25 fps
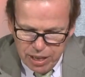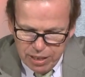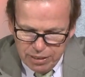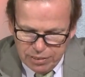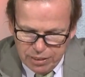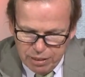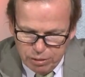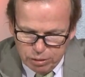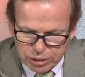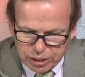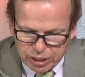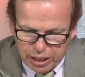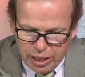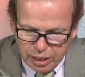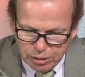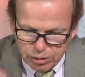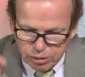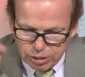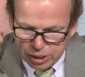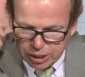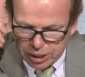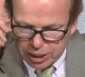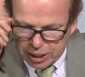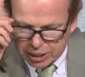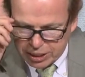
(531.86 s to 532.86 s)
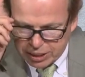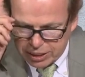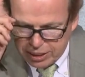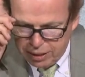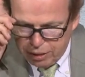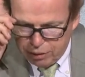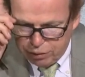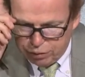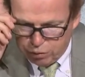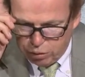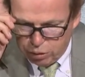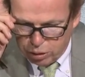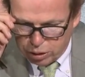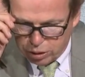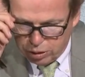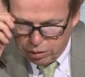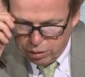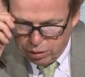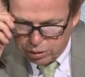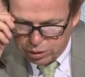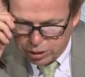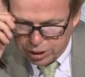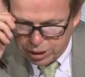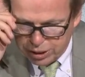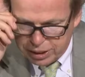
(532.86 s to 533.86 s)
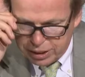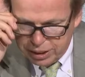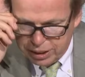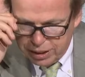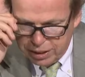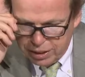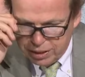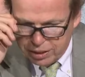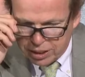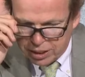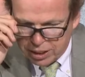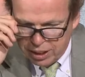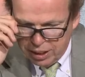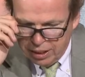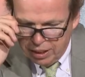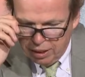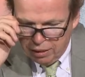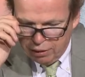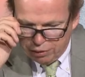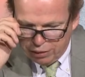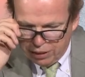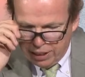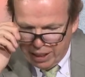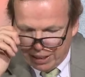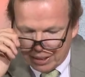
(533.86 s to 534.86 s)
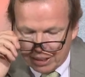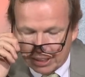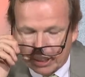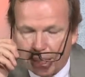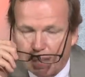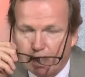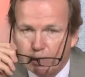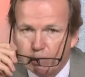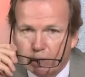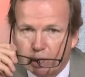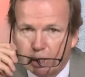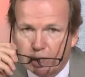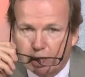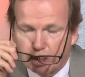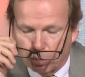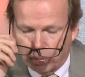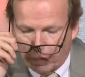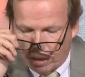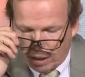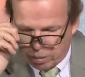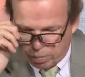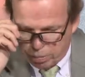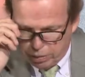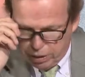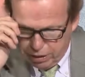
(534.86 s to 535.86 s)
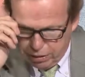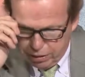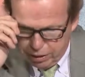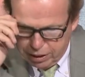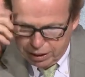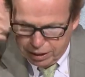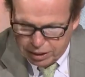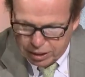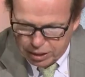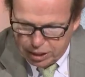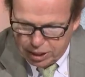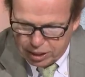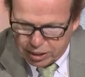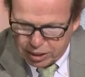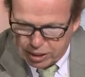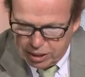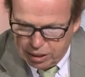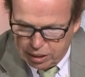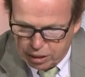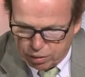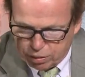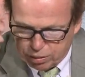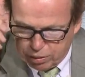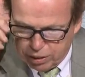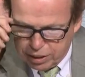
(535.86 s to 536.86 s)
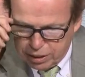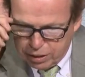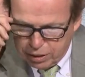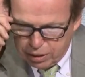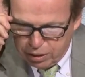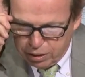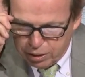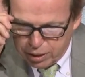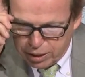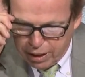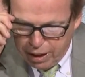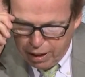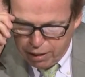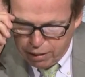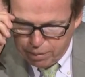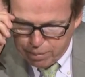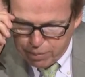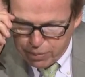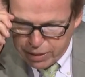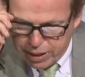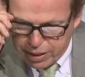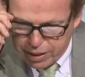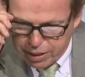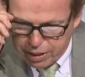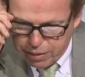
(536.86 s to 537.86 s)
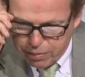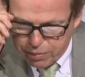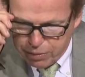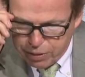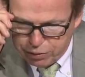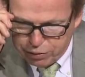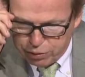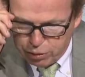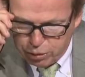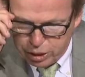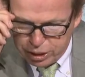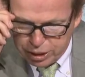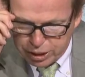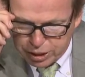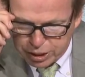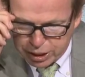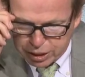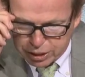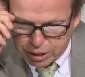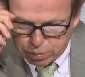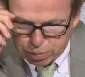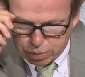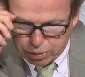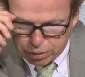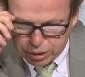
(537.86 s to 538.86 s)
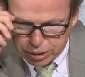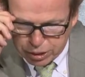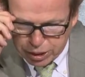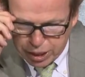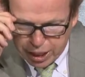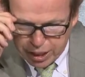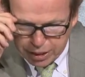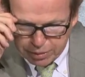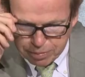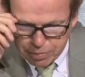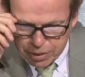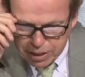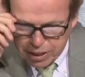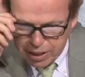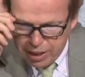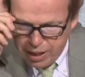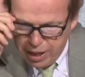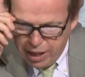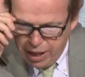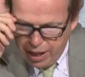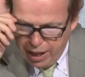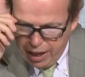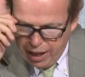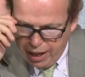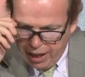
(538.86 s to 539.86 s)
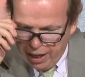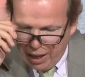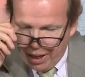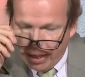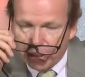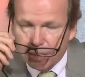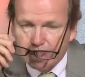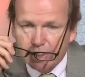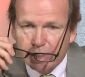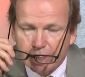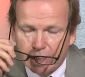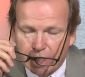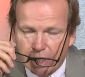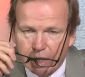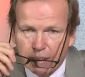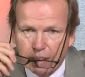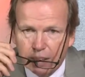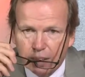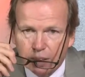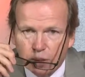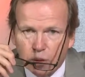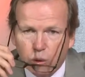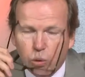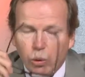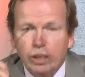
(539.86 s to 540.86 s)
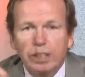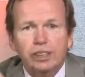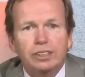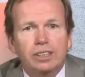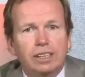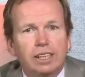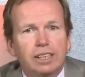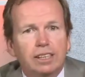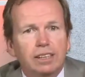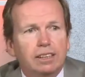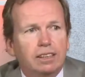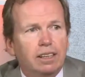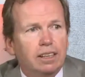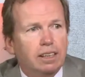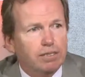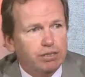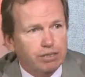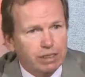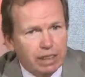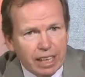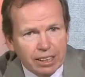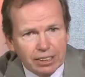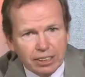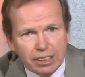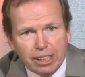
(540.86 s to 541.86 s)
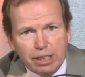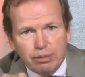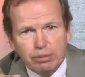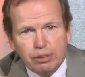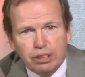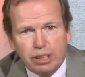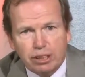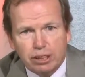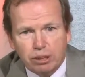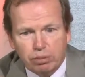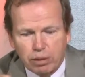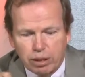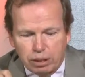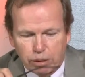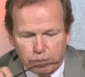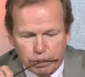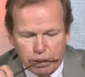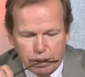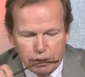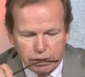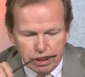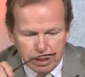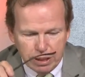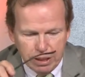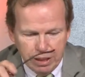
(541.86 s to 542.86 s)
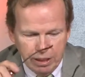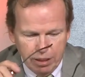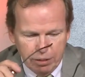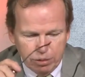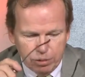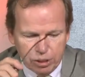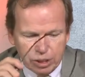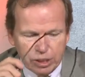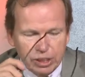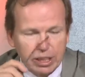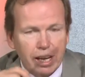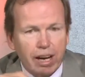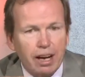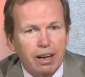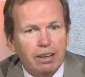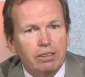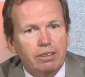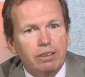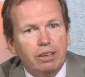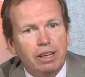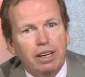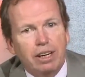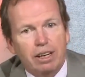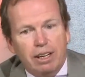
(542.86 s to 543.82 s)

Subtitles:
There was 116 foreclosure deeds. For that same 6-month period, it's 63, or down 46%. And in Quincy, for that same 6-month period, it was down